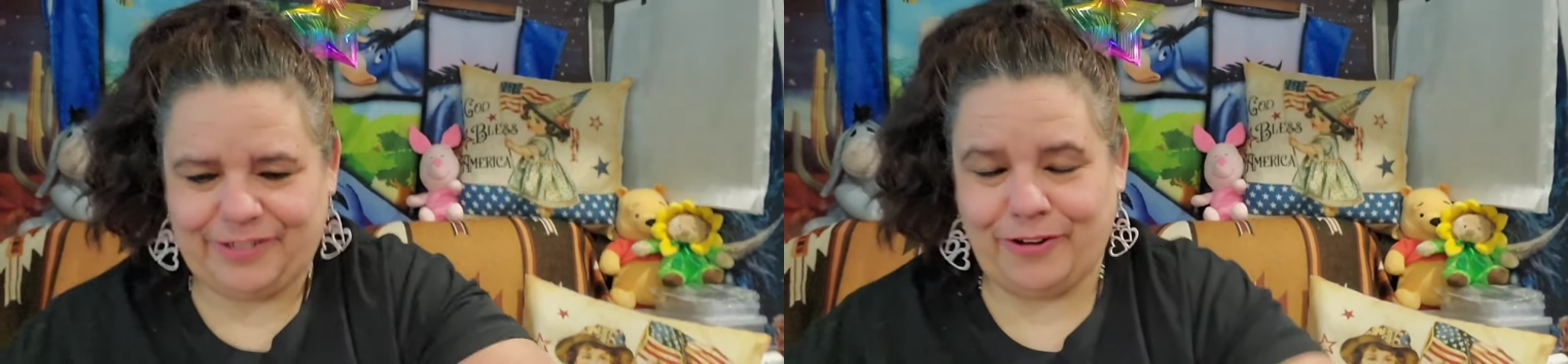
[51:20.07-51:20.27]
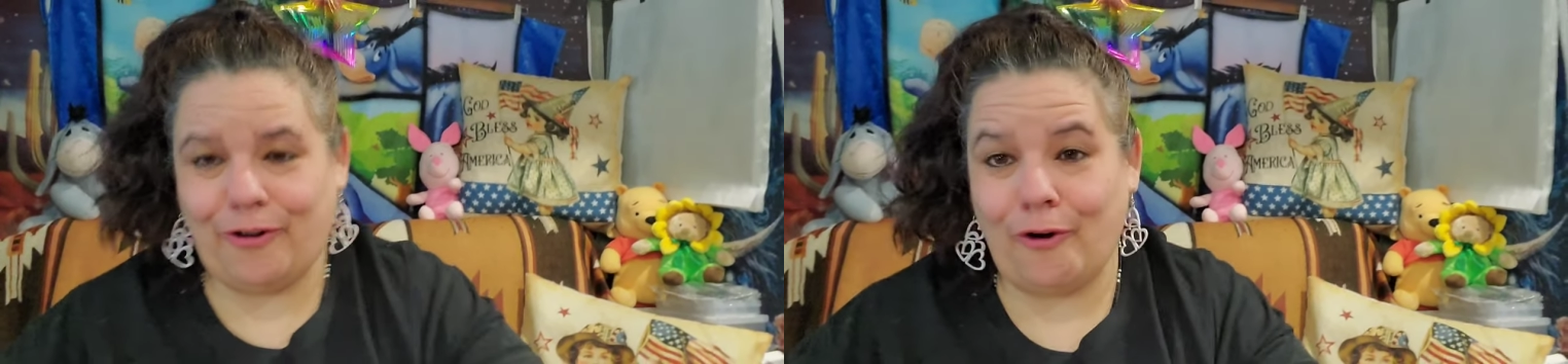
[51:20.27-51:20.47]

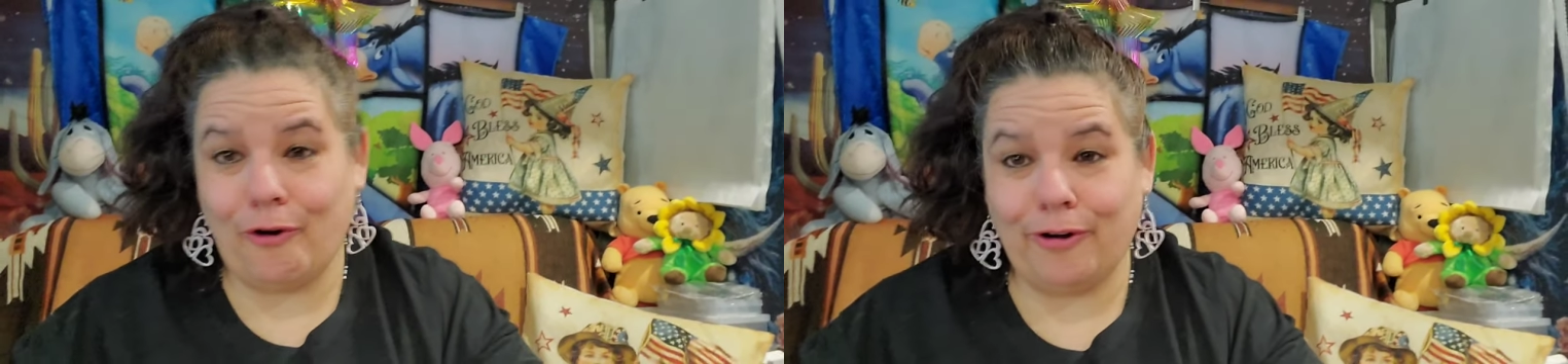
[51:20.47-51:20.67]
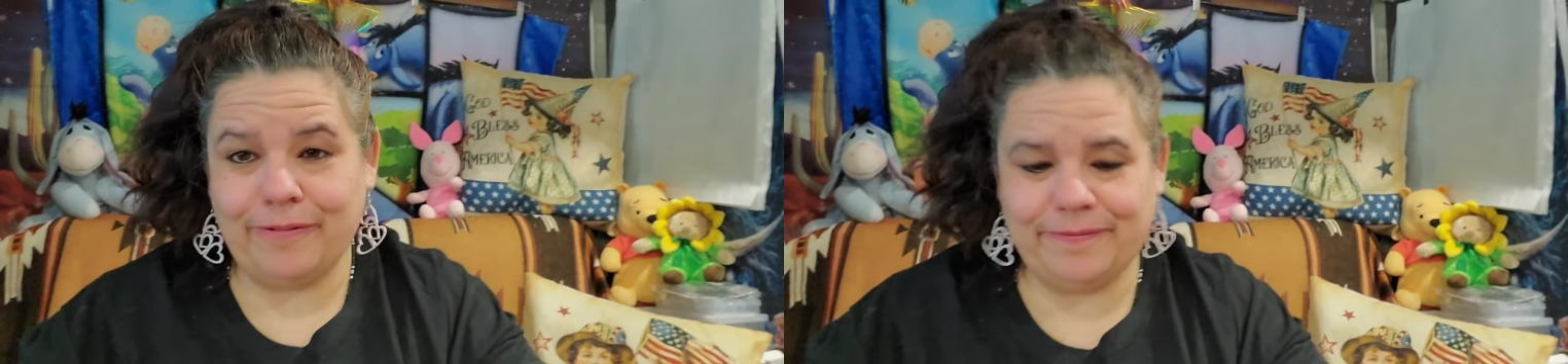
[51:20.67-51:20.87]

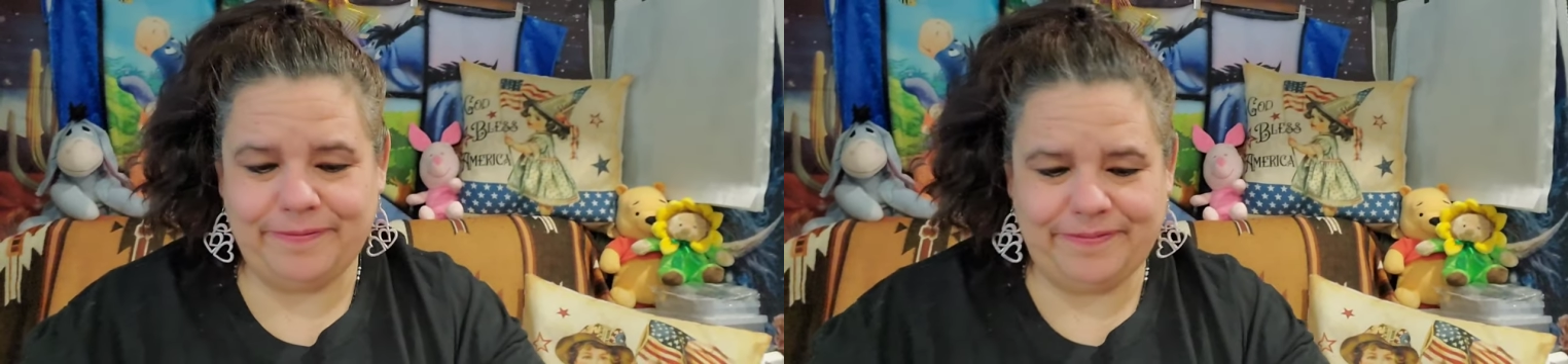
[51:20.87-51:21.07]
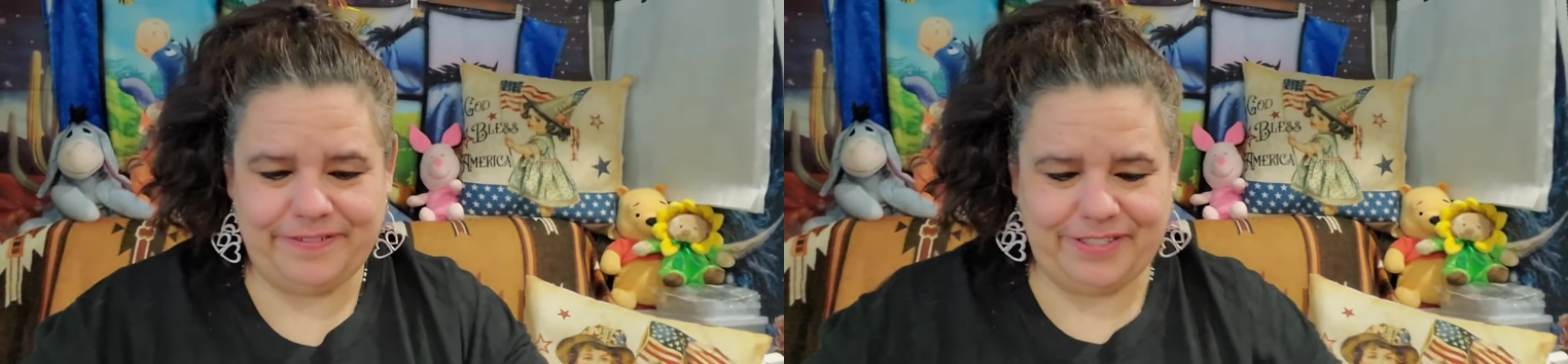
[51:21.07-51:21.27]
Oh,
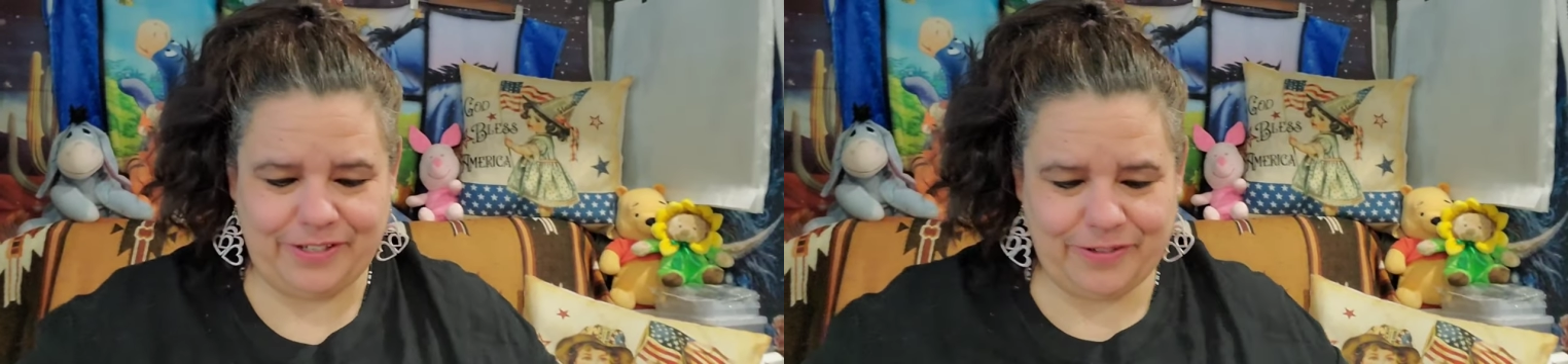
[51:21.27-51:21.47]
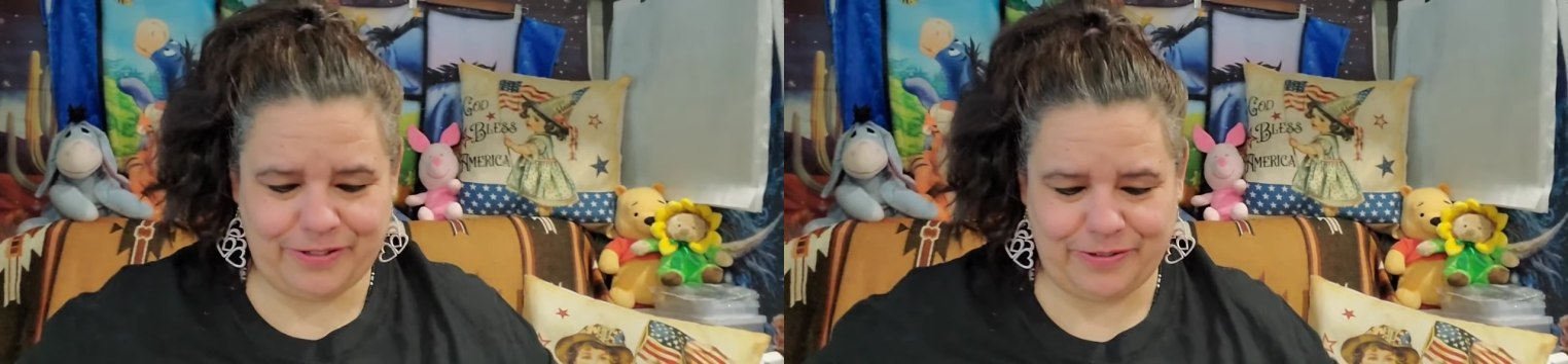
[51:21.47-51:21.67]

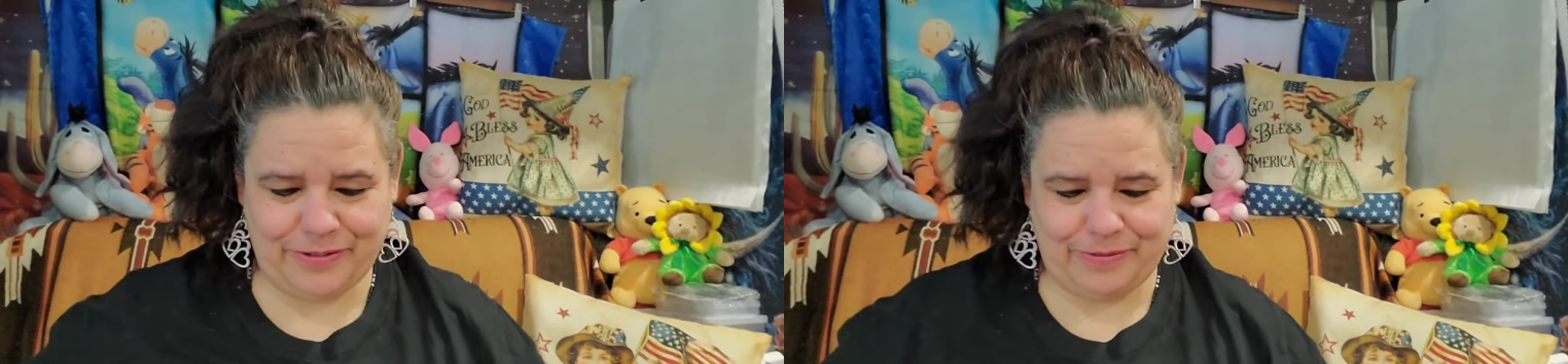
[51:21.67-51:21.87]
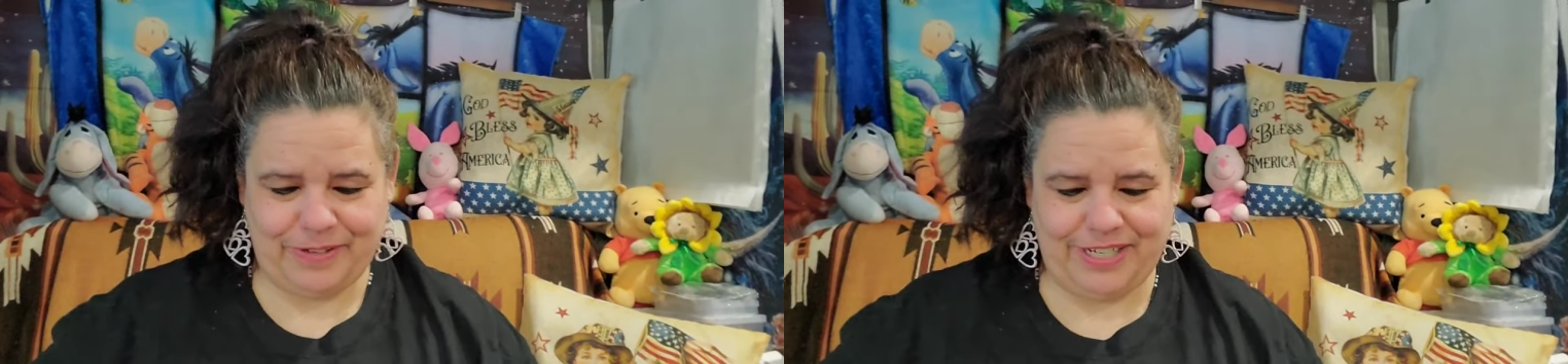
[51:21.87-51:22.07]
so, so
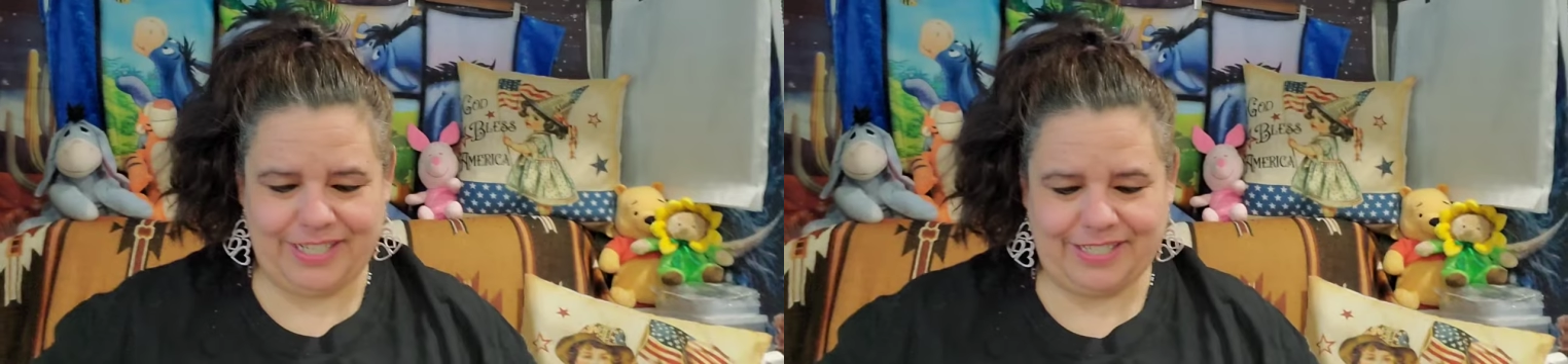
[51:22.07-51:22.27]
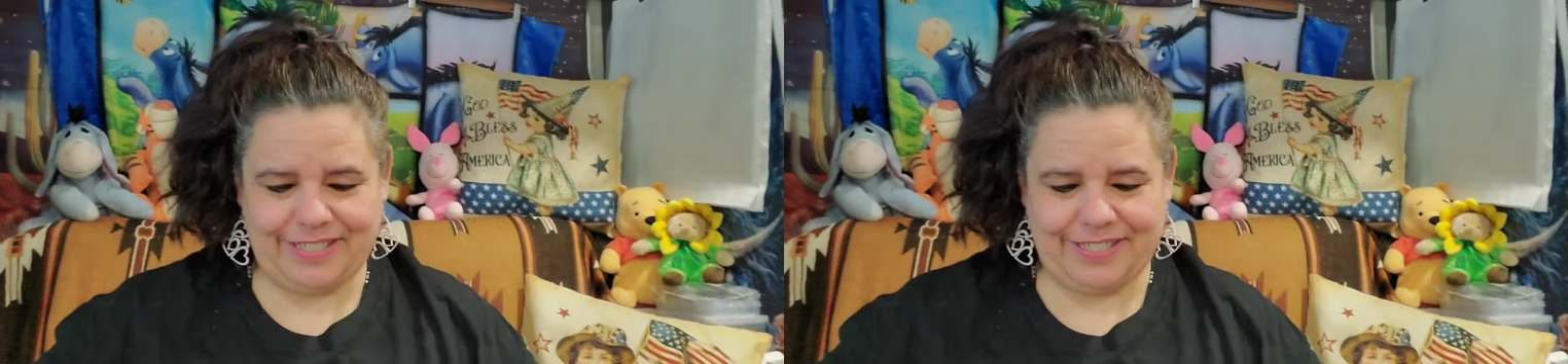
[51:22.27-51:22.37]
sweet.